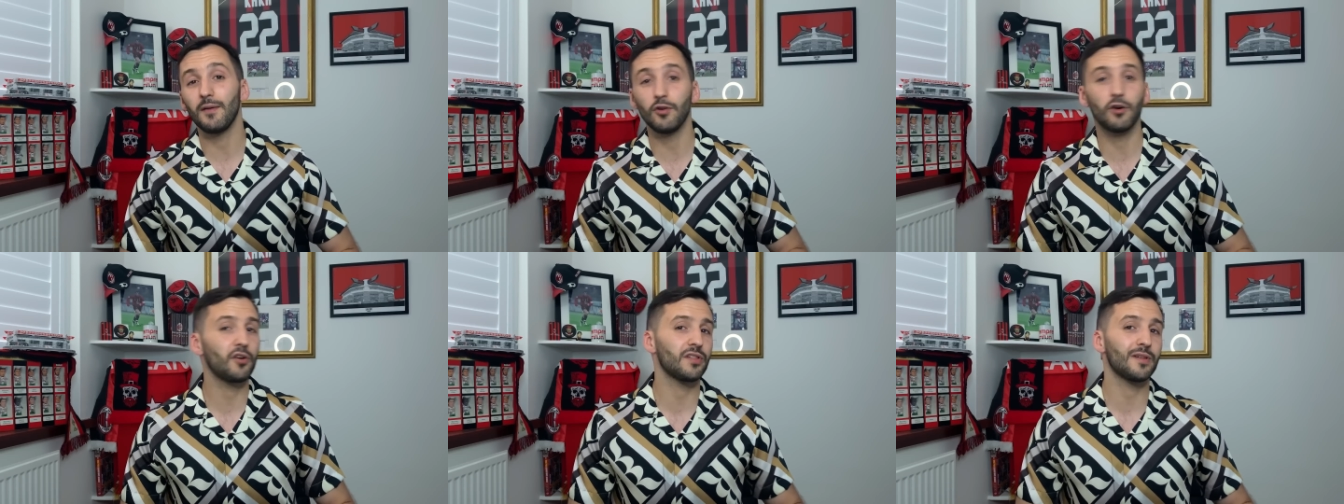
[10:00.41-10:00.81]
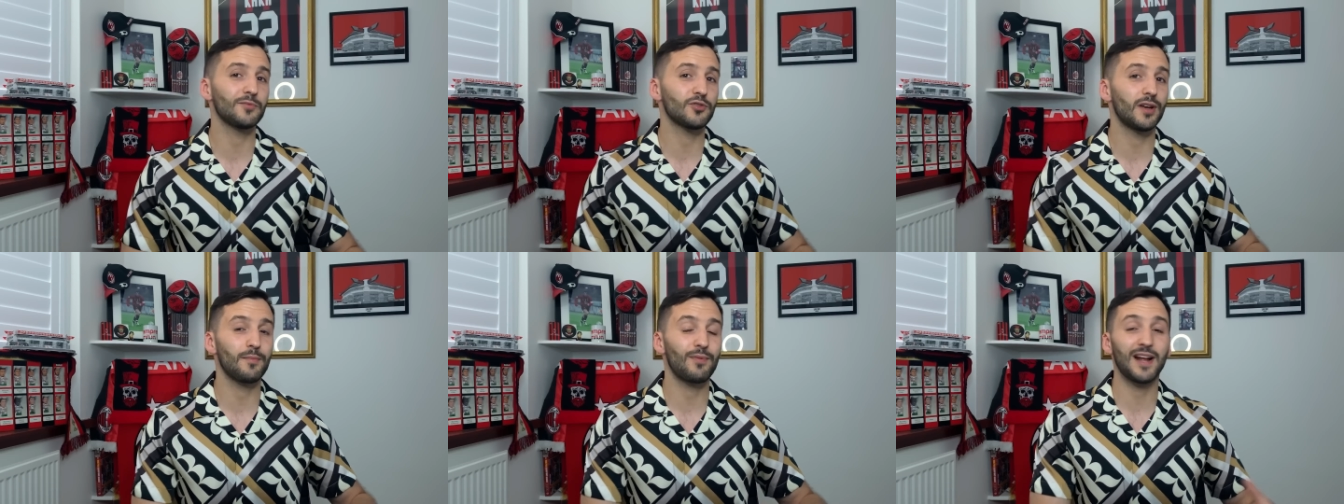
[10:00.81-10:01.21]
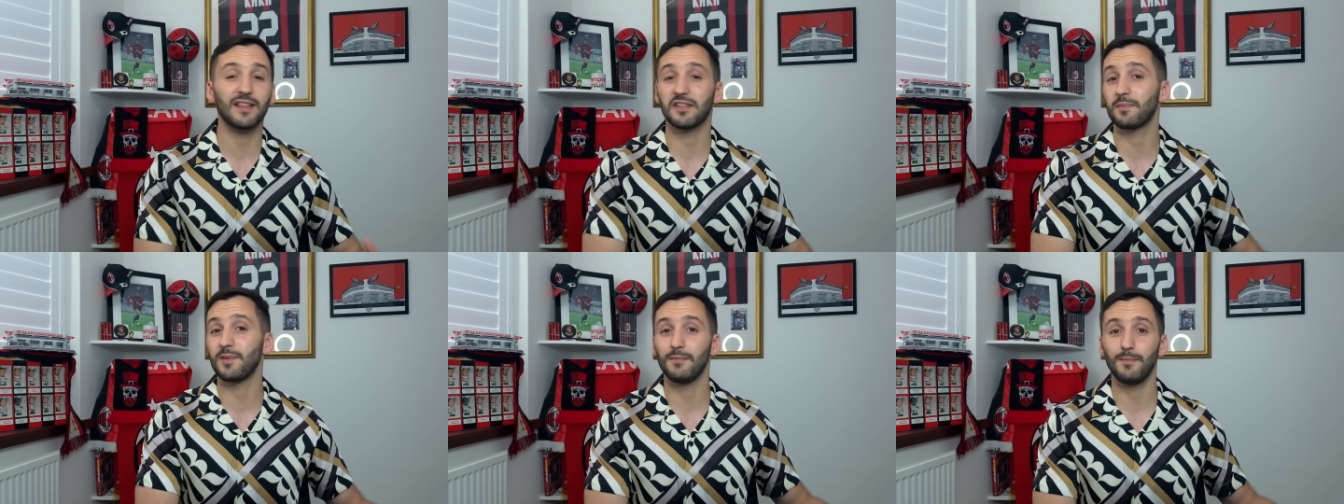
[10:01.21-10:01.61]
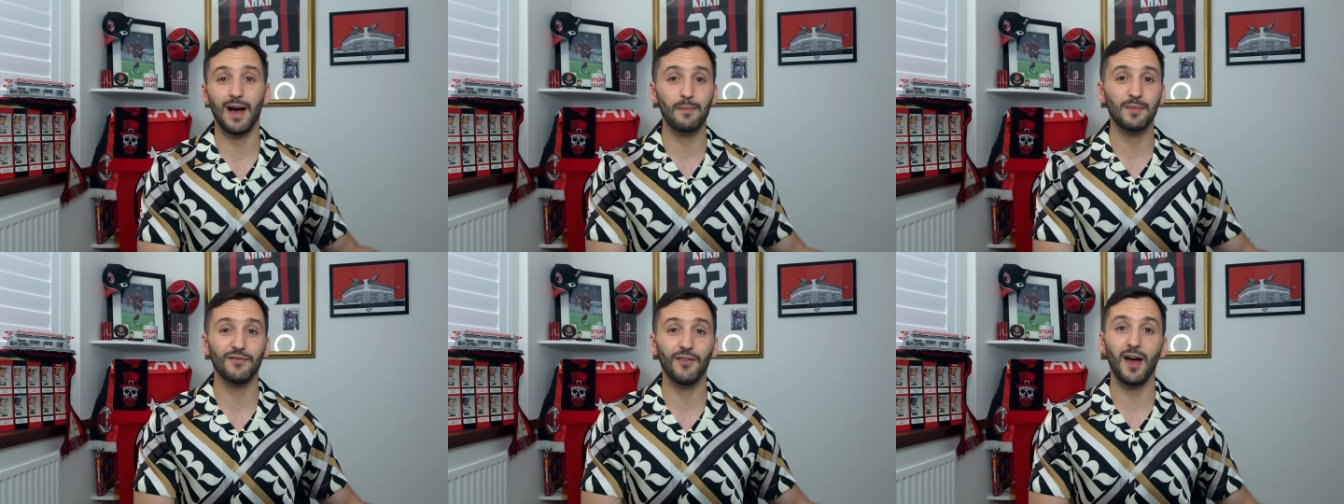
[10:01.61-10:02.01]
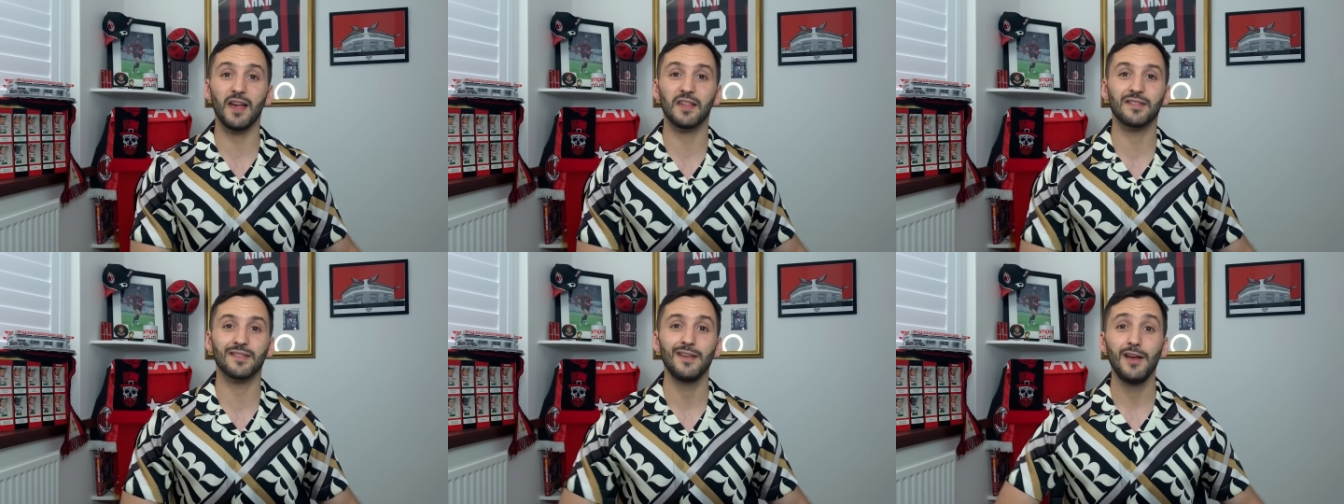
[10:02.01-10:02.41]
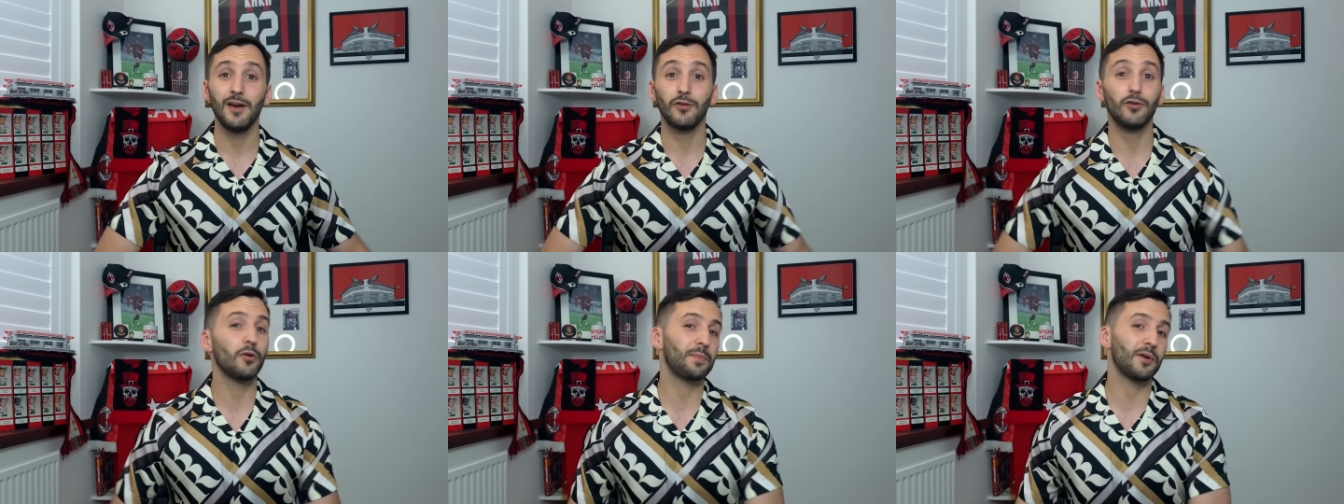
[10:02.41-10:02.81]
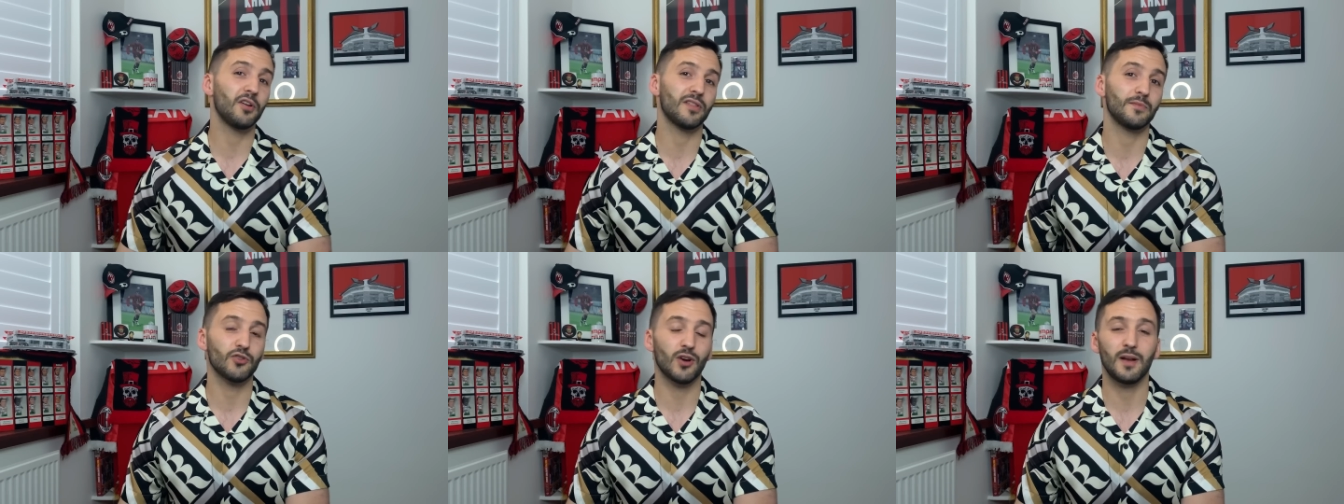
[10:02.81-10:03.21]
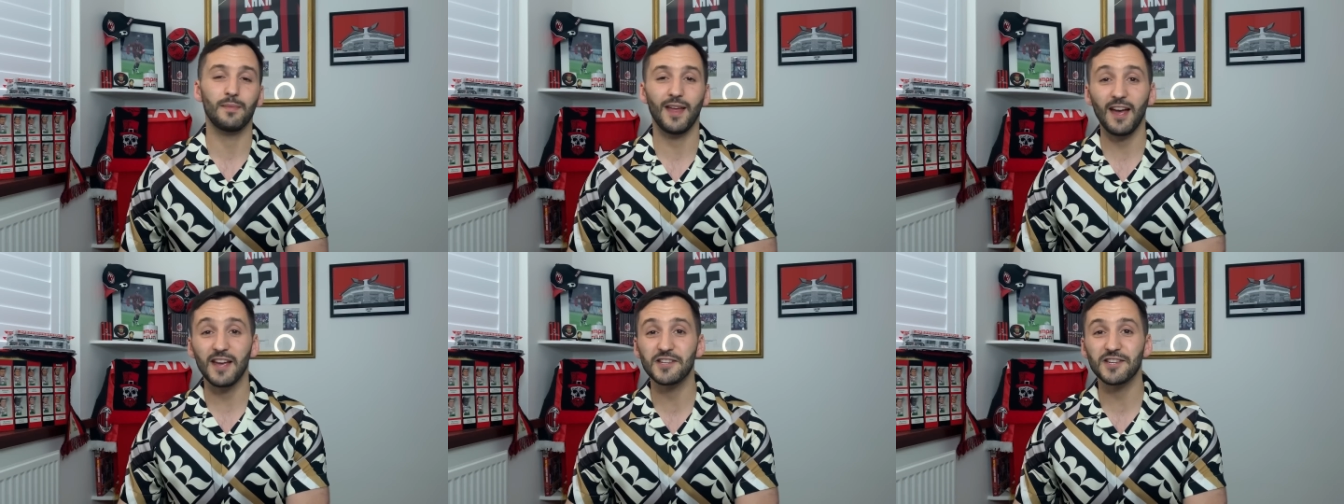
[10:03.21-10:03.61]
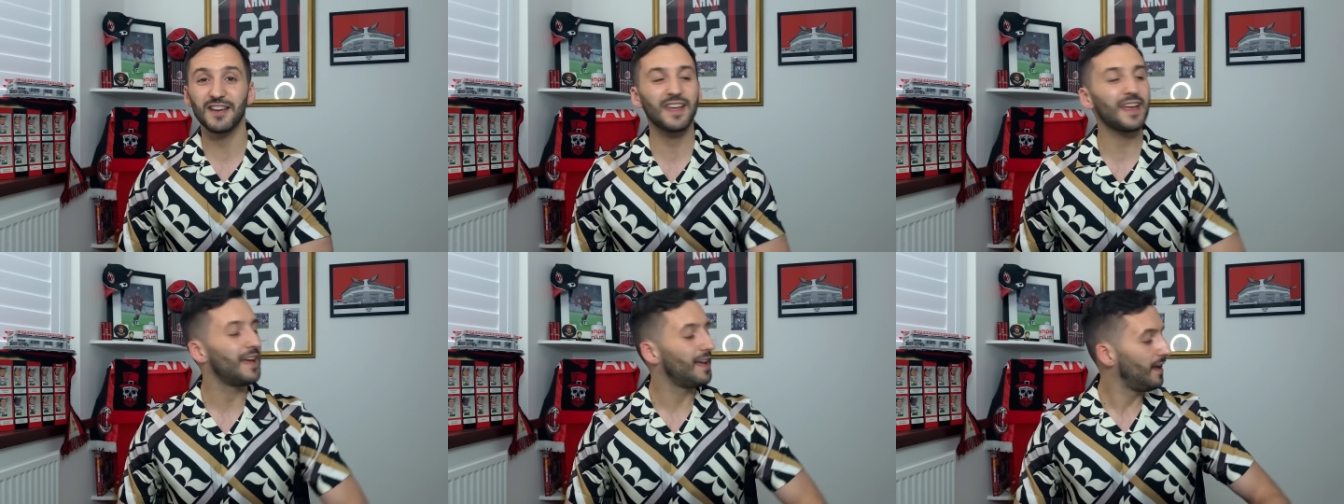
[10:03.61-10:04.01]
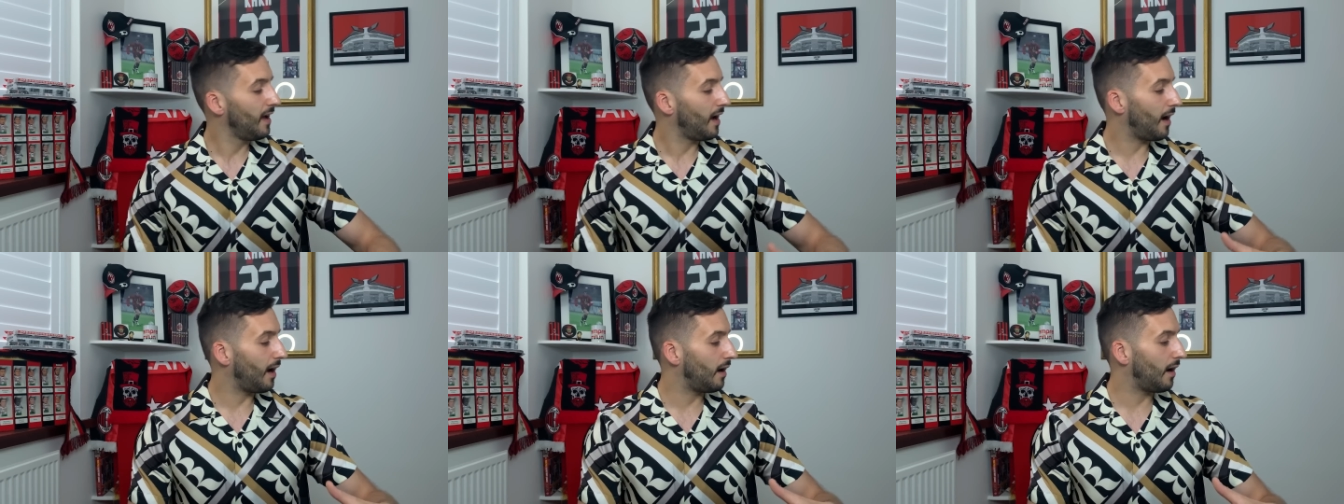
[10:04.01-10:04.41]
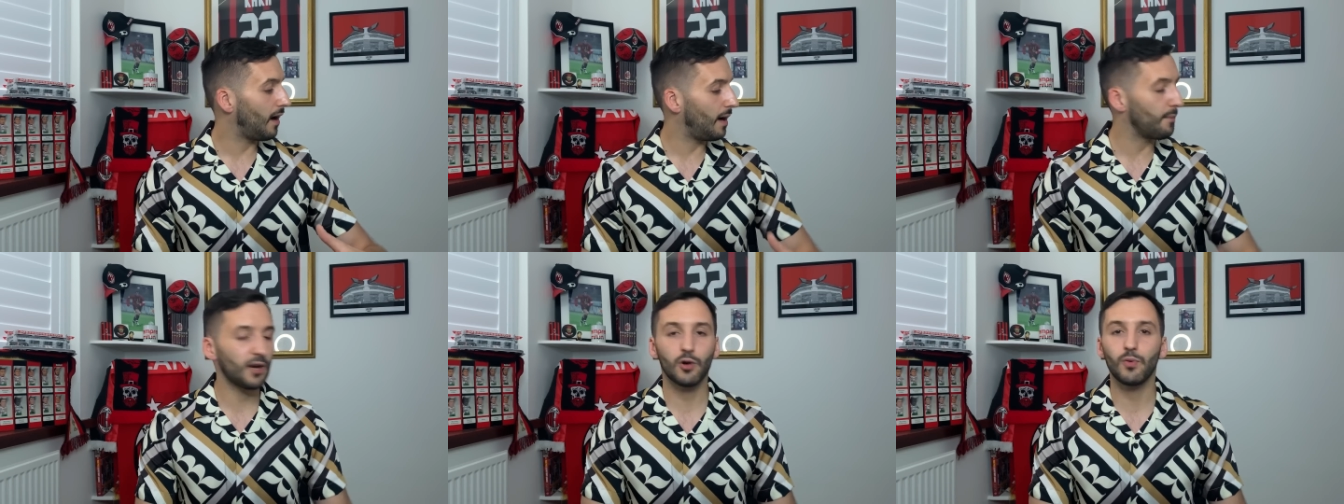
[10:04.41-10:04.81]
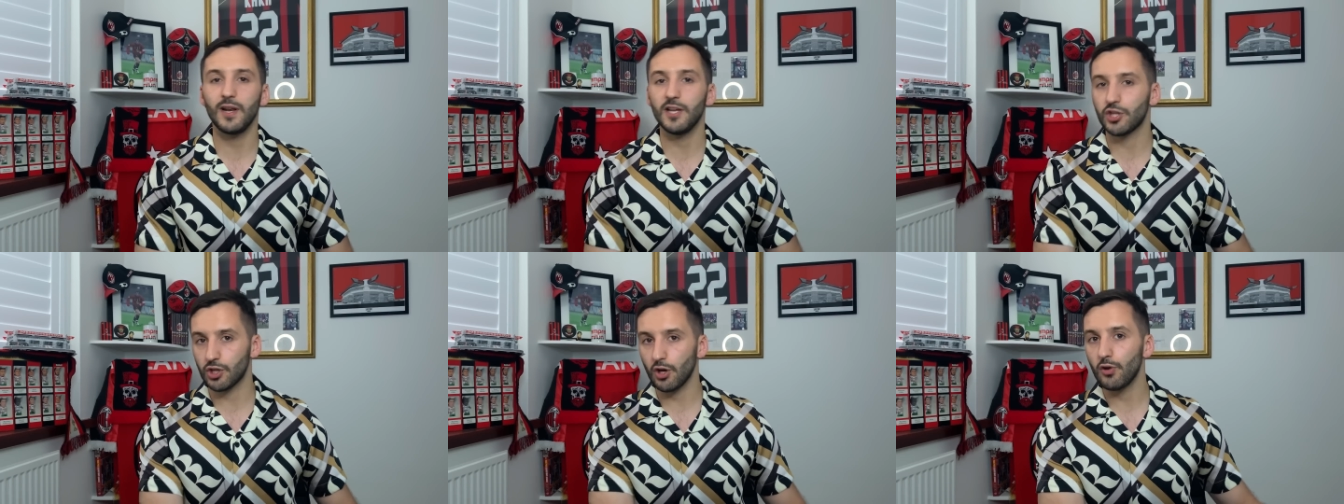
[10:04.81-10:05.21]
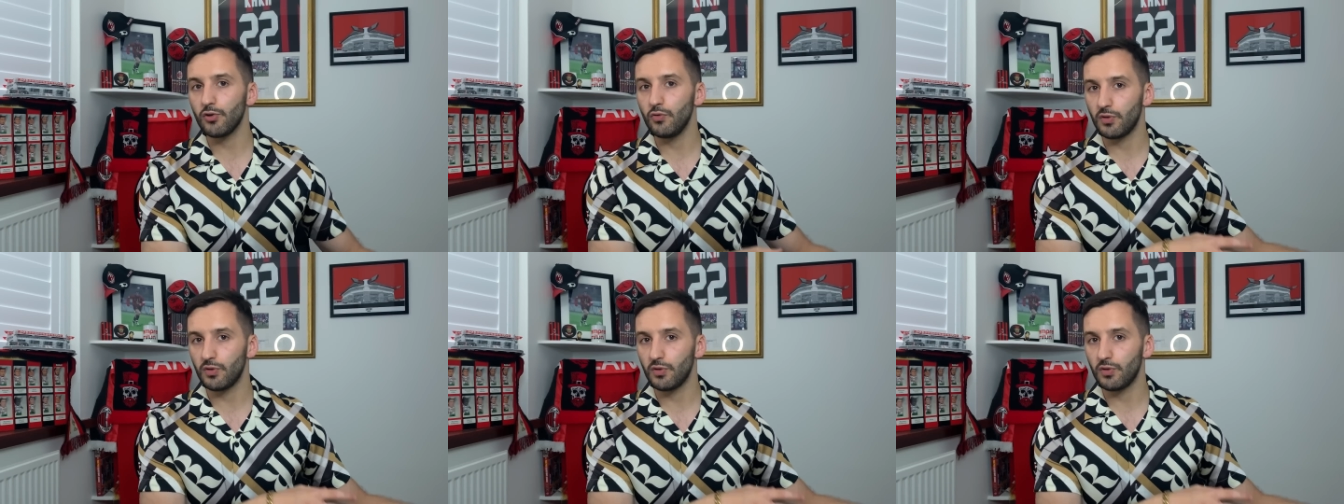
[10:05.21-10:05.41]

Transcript: Not because I'm trying to practice me on Miami Vice, not because I'm trying to be AJ. I'm going to quickly show you